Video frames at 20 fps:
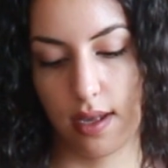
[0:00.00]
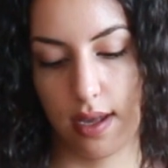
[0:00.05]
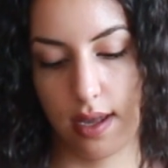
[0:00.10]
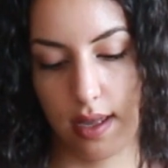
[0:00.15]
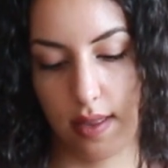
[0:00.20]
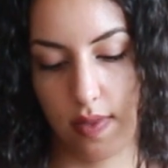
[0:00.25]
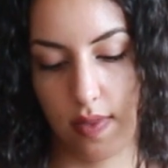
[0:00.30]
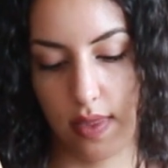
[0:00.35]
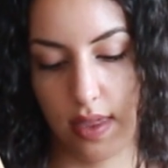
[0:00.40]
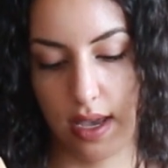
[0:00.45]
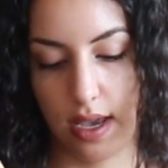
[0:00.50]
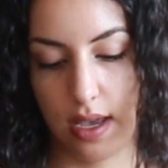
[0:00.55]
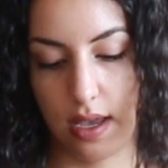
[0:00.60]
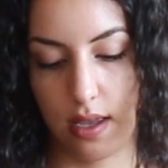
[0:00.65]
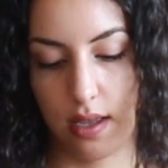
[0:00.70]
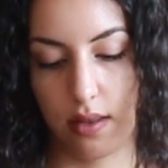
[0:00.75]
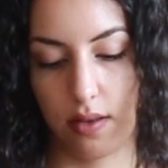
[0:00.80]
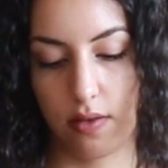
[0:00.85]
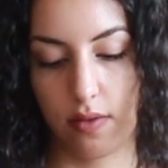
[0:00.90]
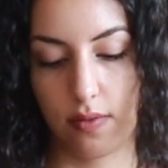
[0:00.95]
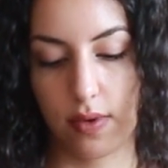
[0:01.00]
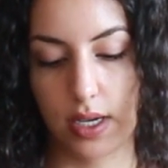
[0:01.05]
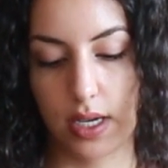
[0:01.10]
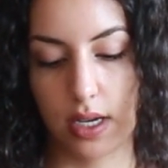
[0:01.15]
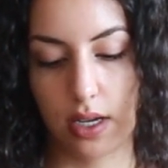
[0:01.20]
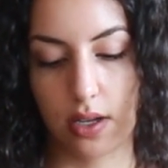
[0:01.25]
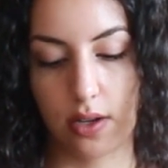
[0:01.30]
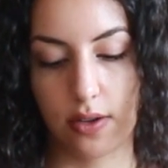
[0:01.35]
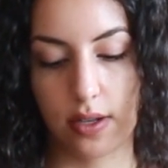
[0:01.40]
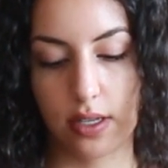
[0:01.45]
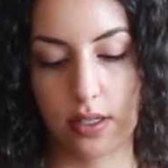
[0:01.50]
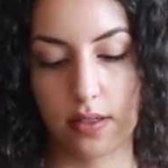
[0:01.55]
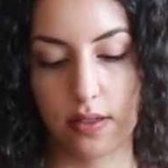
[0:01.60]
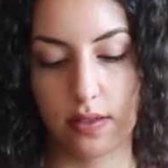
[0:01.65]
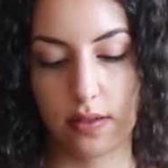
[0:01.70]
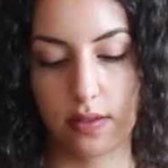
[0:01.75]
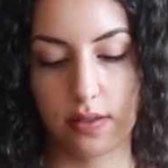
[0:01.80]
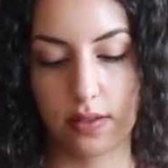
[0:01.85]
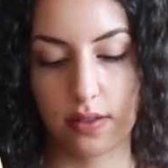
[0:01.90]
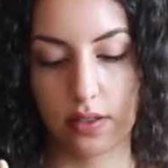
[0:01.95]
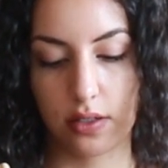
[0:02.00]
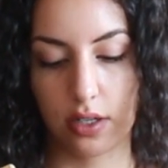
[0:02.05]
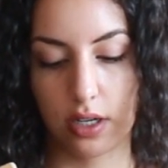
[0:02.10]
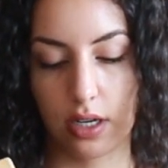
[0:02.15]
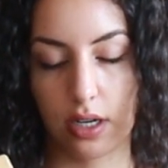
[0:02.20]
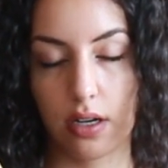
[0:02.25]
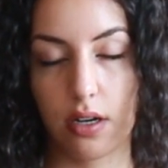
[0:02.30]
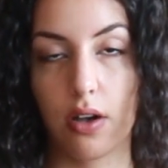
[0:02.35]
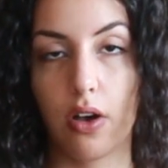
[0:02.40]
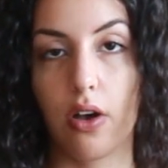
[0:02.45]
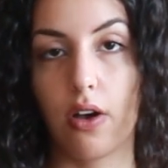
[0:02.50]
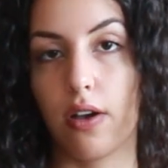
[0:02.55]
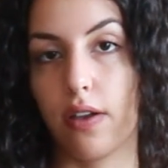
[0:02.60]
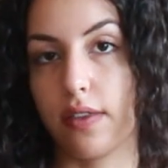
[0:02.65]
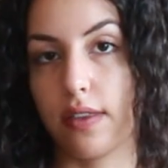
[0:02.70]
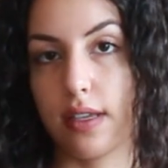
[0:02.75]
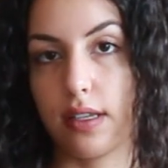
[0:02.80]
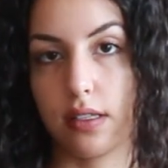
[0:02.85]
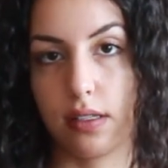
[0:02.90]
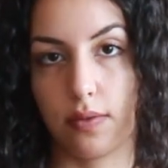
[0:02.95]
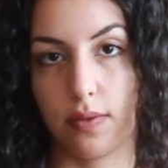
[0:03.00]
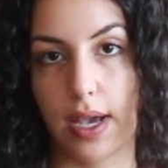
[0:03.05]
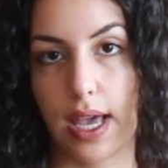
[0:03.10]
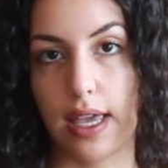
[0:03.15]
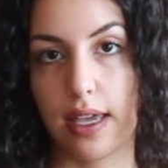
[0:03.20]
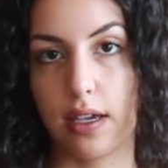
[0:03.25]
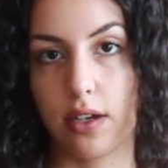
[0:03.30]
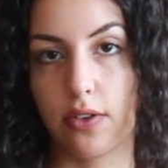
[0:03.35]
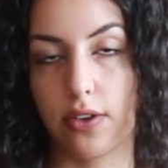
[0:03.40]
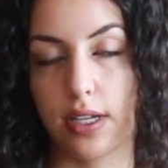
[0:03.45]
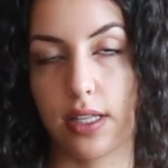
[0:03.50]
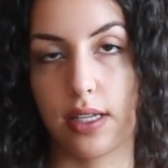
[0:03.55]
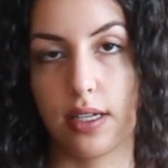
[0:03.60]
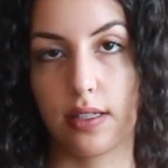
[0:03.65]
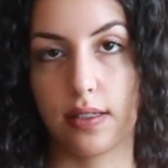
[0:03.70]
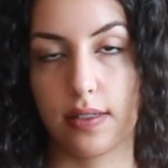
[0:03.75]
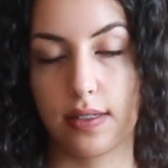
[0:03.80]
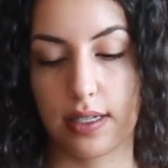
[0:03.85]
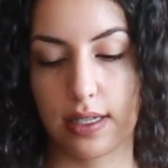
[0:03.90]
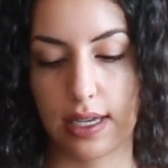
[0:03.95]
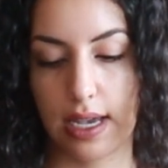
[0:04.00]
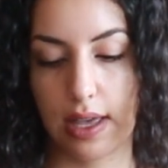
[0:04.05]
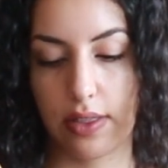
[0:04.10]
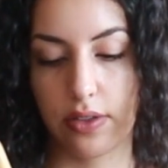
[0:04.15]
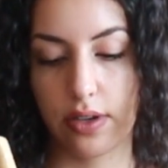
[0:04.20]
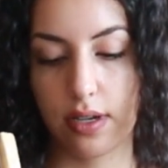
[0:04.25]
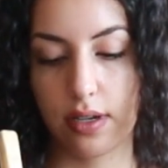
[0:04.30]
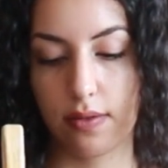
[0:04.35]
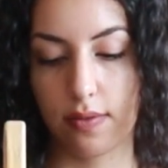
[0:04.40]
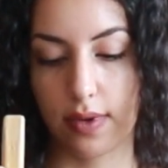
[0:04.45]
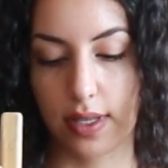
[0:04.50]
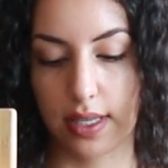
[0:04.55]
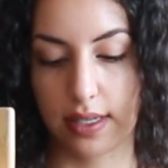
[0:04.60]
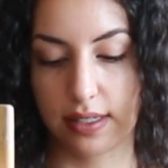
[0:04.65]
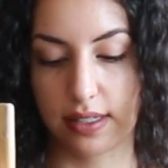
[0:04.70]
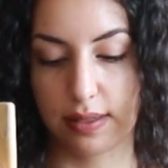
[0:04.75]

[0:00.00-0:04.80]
And then we are going to stir all these wet ingredients together with a